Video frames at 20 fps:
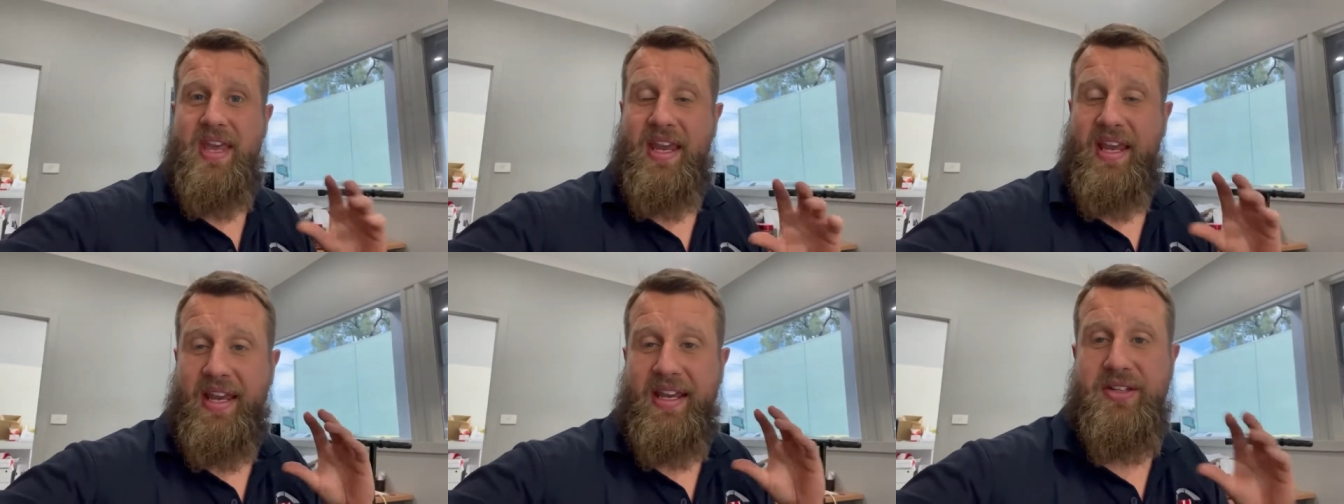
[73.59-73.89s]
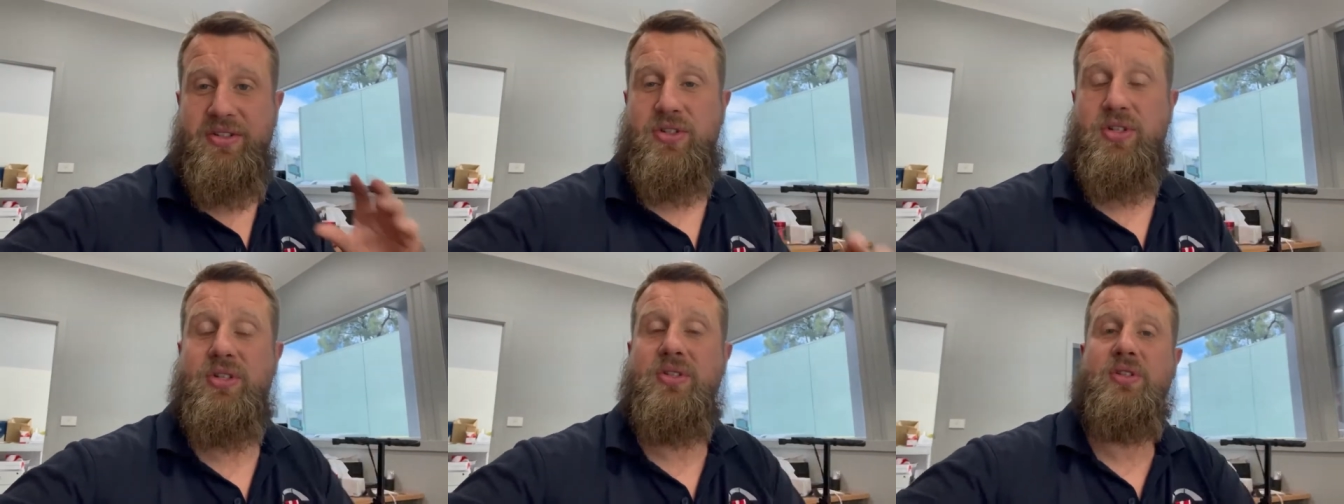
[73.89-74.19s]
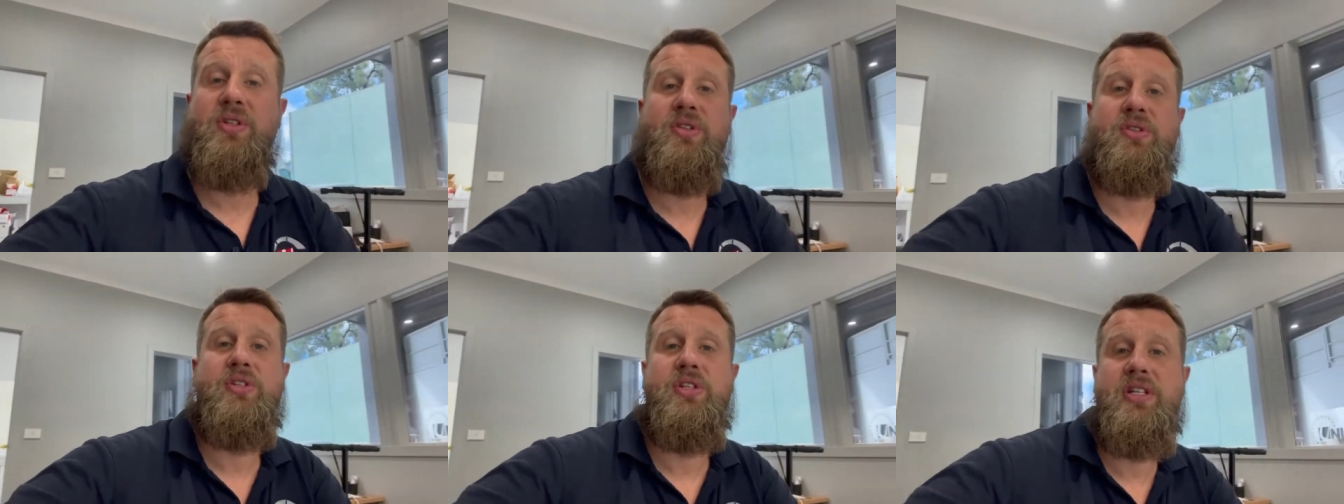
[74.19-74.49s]
He's just
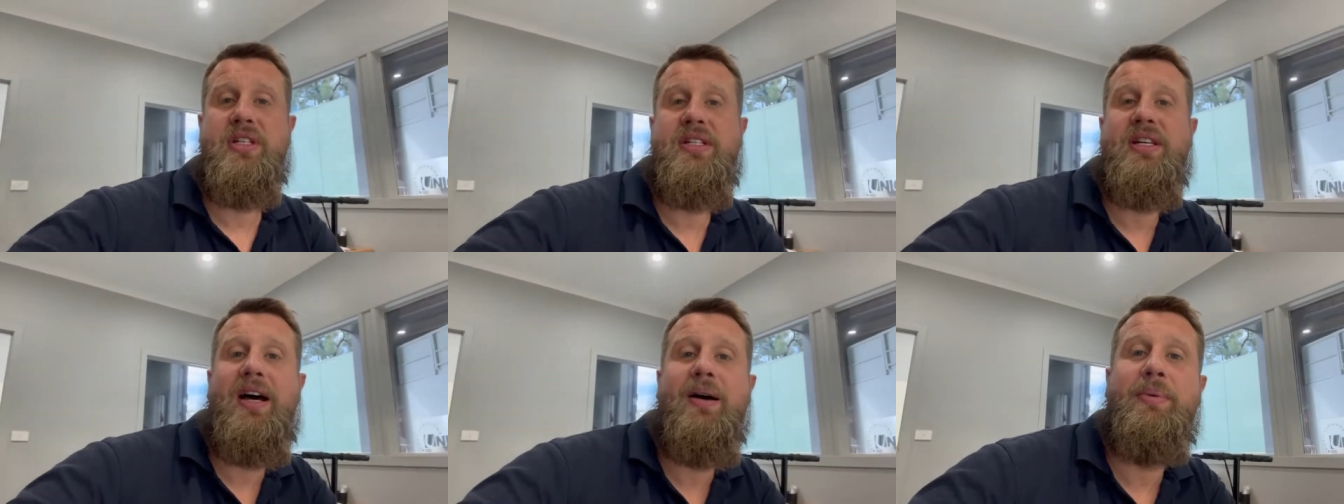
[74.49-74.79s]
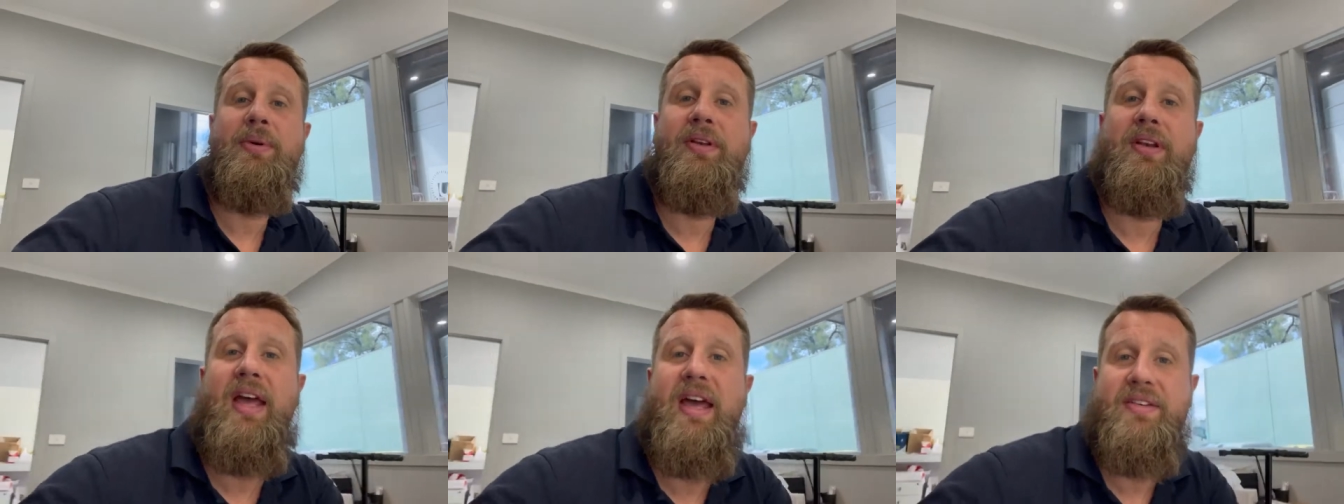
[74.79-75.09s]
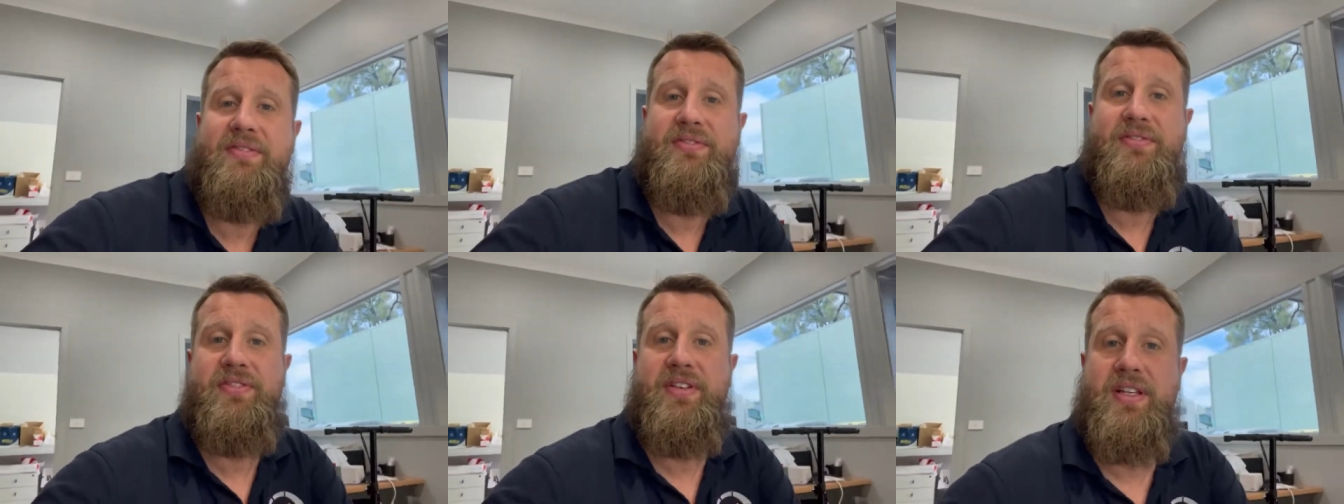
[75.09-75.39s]
jigged up and,
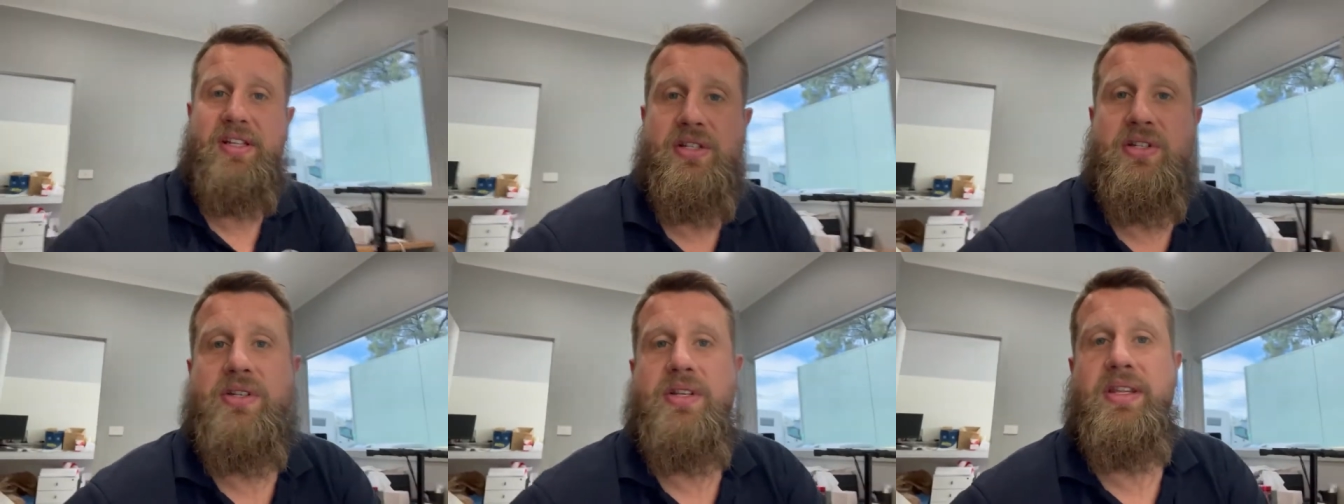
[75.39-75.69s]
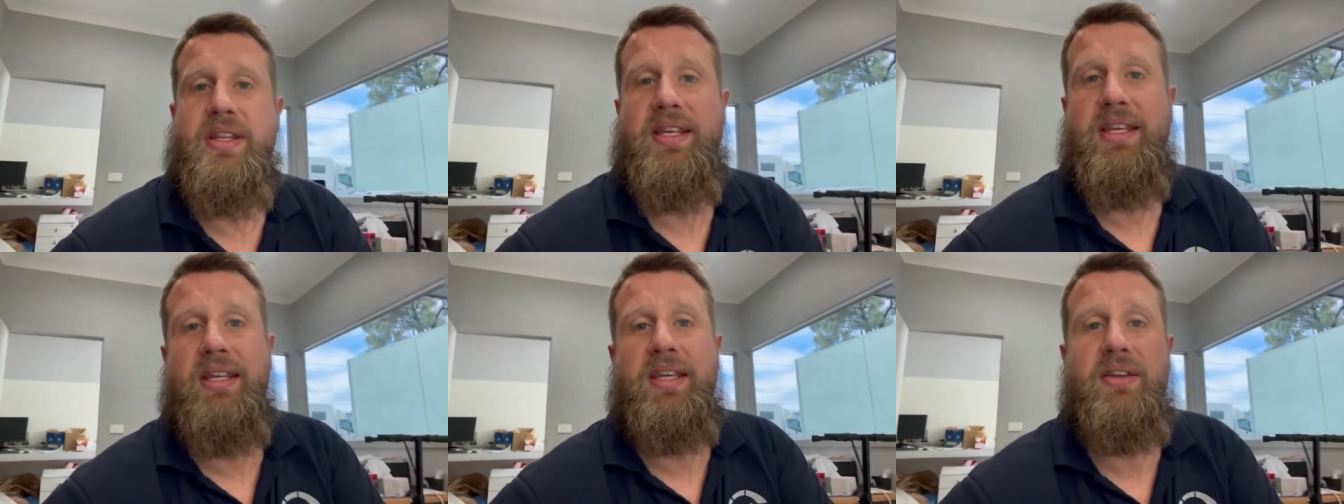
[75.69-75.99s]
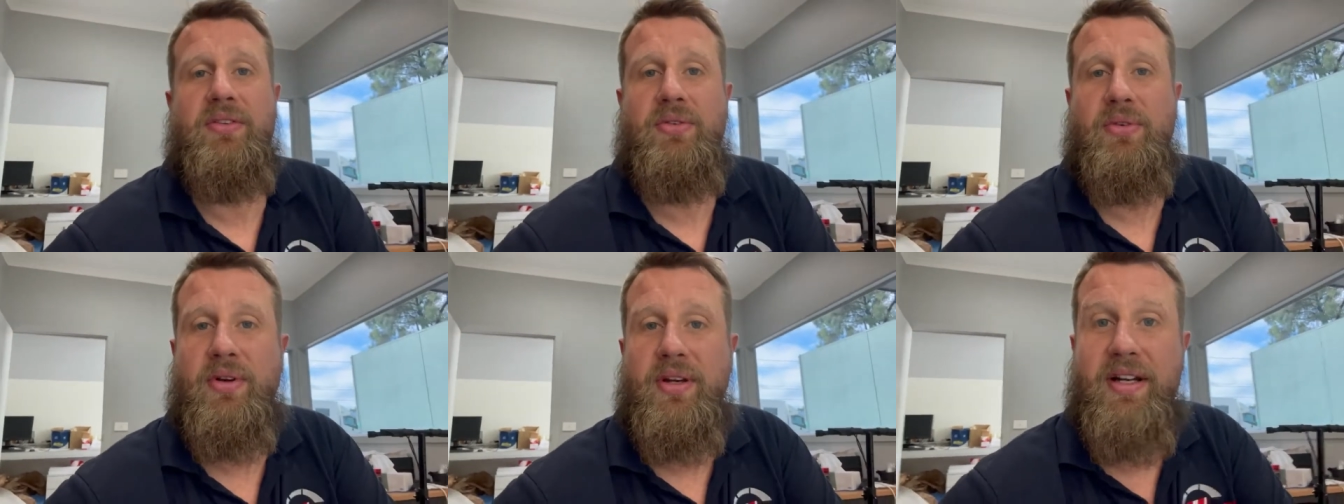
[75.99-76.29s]
and finished the
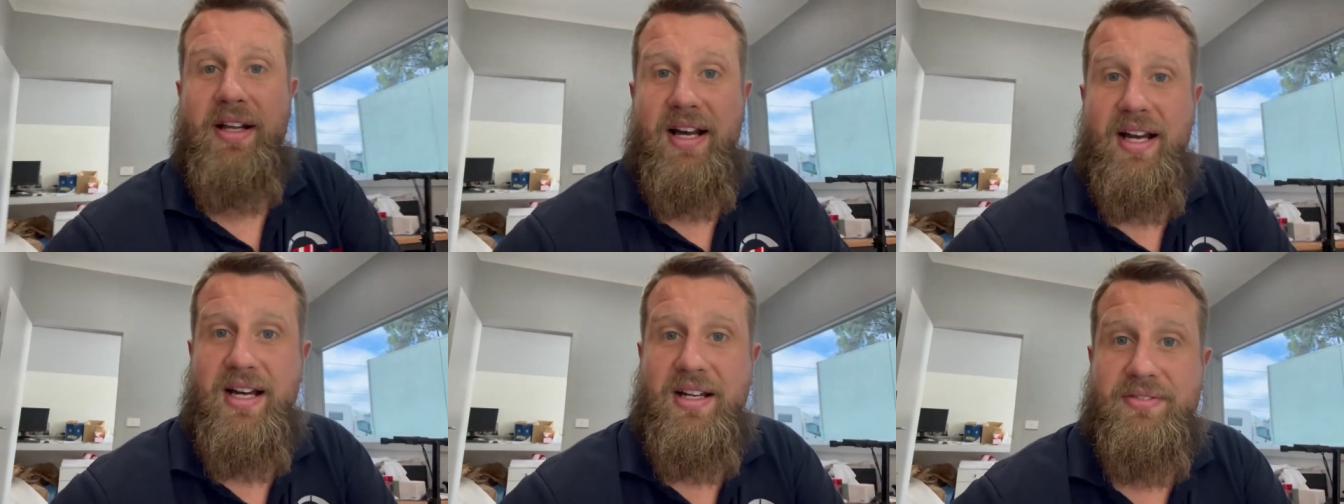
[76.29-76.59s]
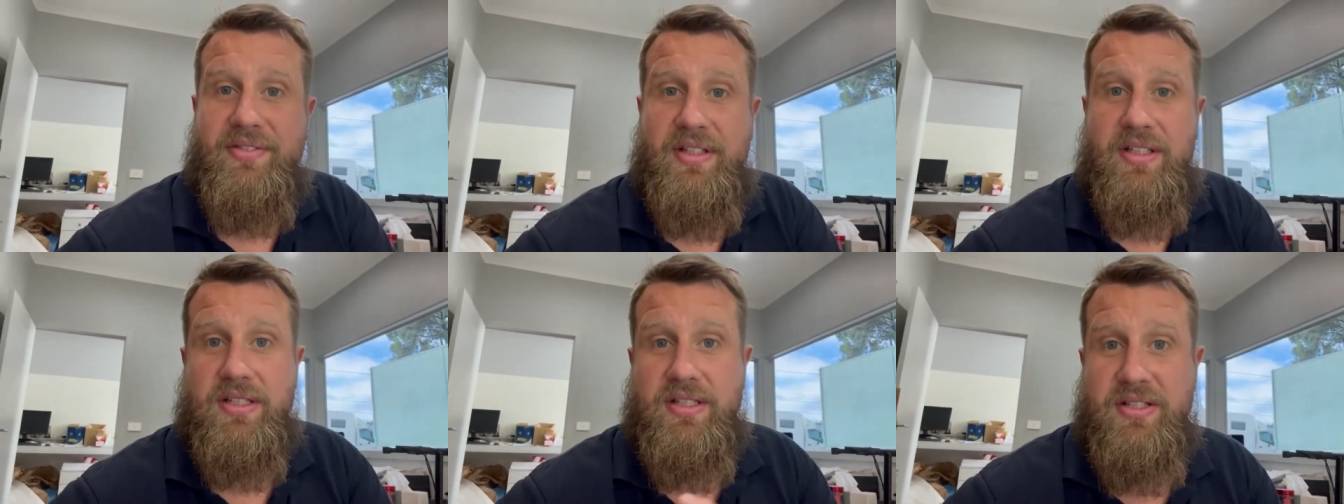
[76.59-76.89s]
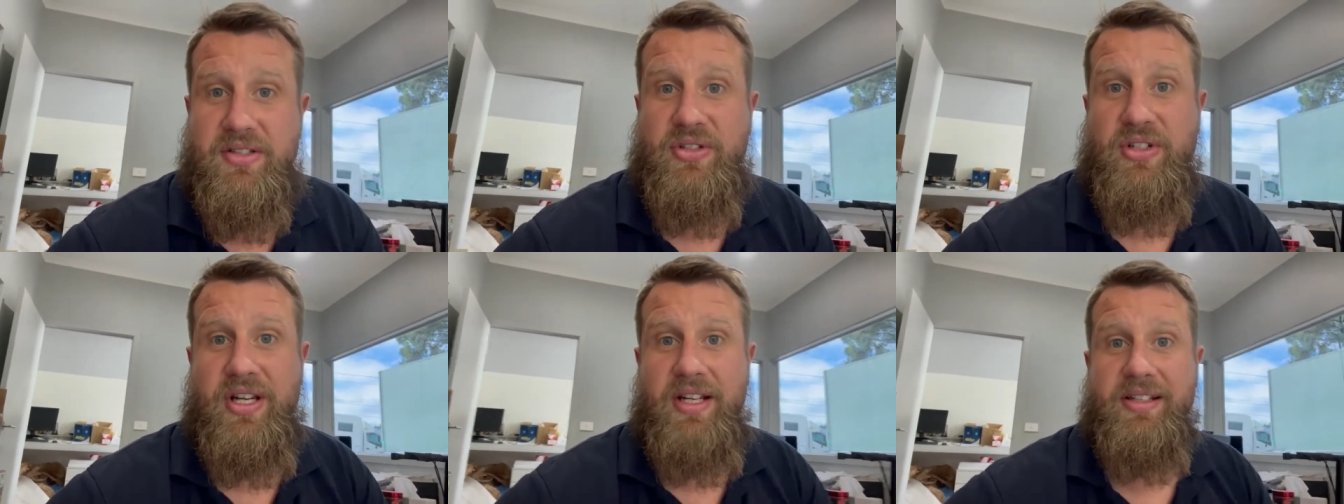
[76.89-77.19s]
three and a half inch
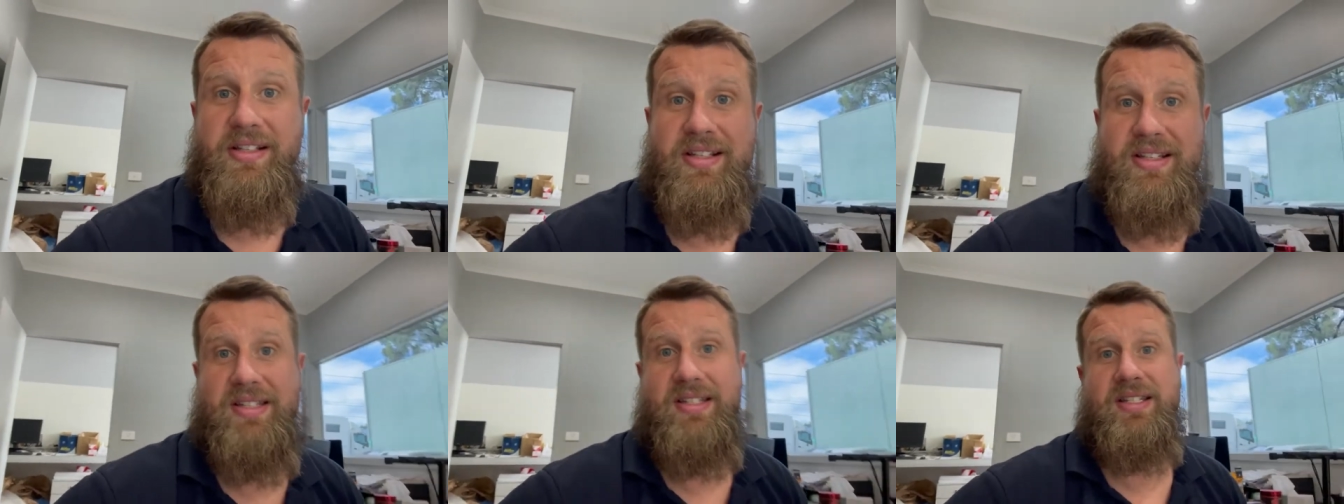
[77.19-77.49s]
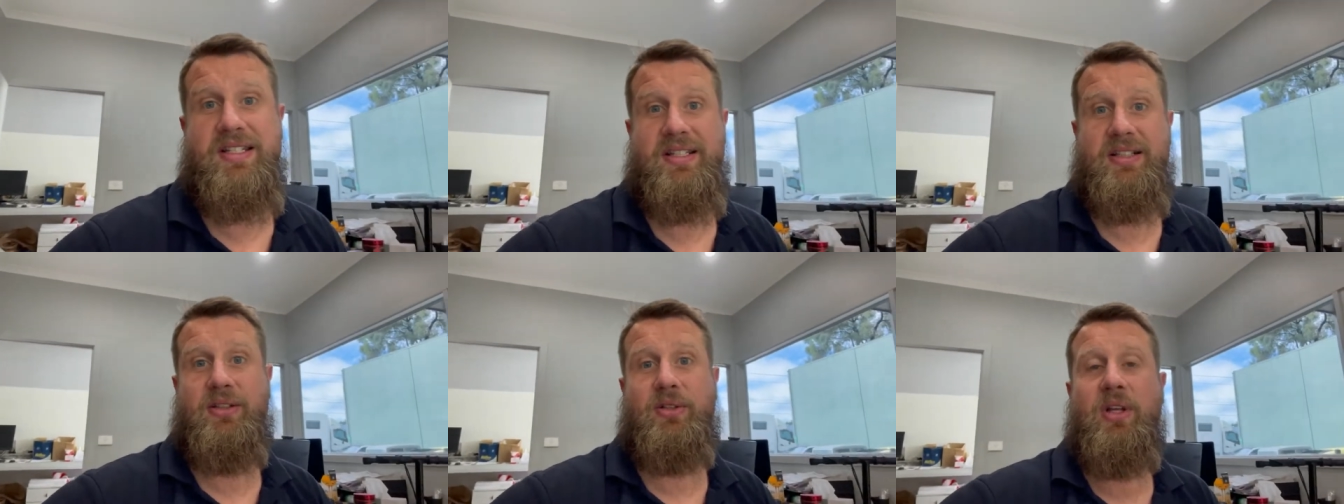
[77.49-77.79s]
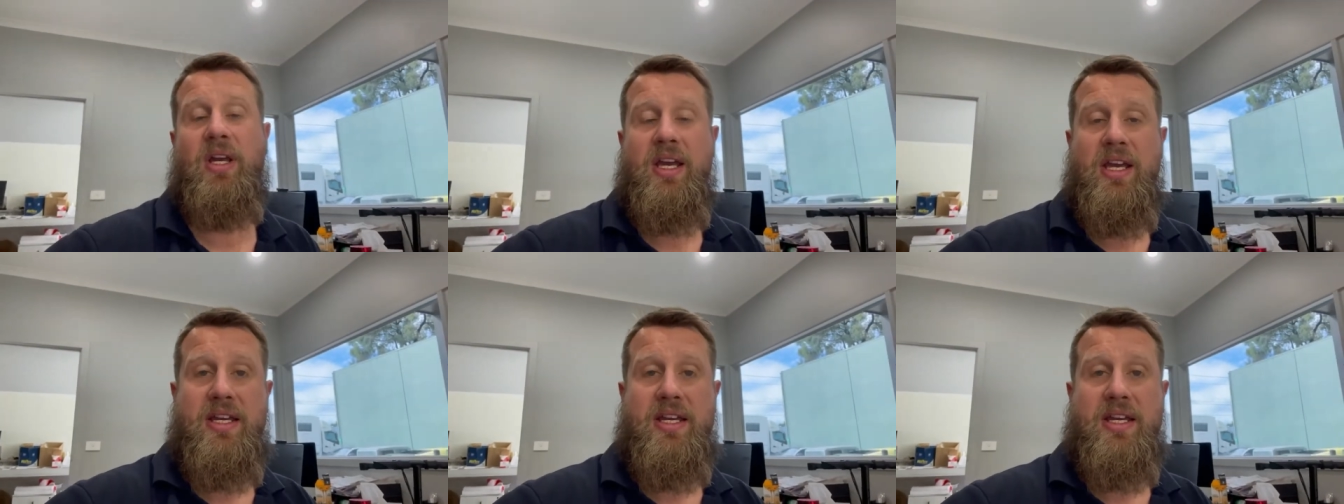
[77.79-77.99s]
stainless steel